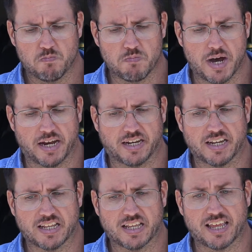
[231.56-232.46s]
But
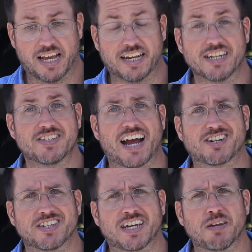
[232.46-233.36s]
it is
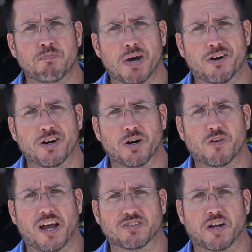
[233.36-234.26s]
actually getting better though.
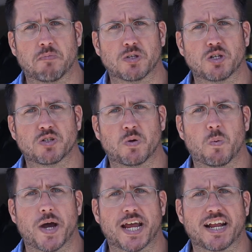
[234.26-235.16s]
As I'm losing
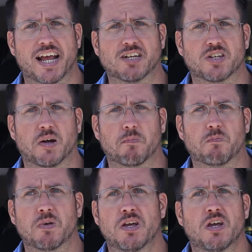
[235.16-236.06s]
weight, as I'm
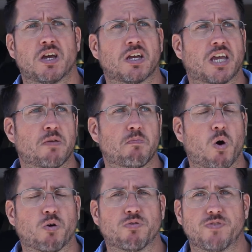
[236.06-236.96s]
getting
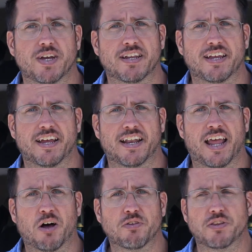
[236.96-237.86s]
more fit and
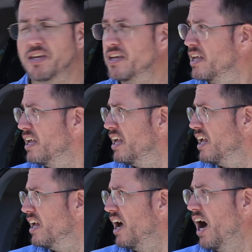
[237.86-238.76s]
healthy,
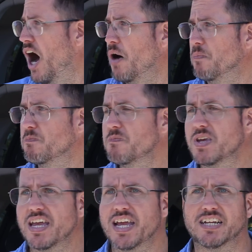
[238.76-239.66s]

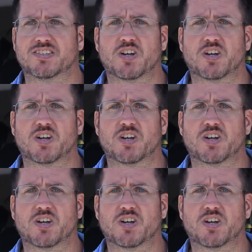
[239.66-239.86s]
it's